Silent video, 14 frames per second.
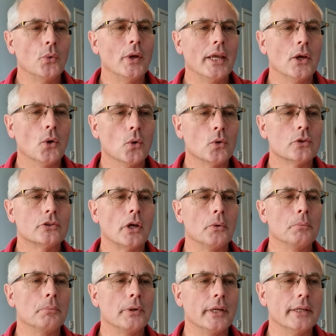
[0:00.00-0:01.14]
he also
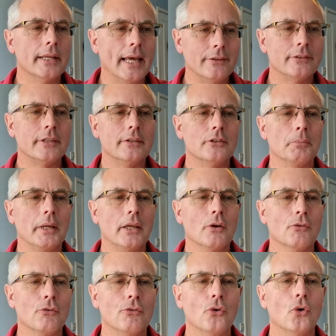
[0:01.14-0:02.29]
predestined to be
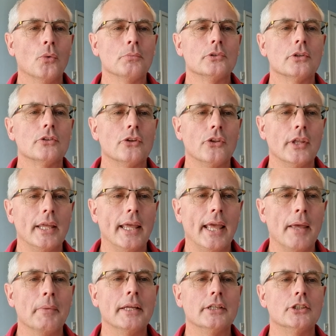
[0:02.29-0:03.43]
conformed to the
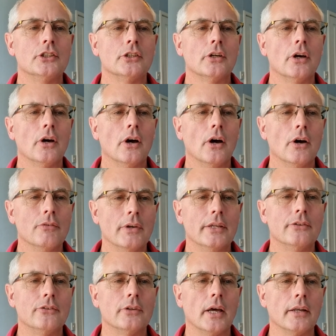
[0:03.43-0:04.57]
image of
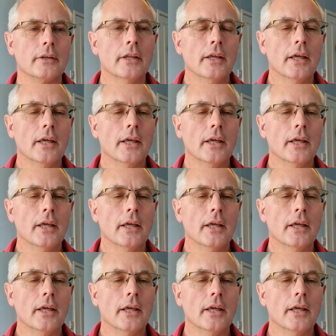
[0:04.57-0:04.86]
his Son,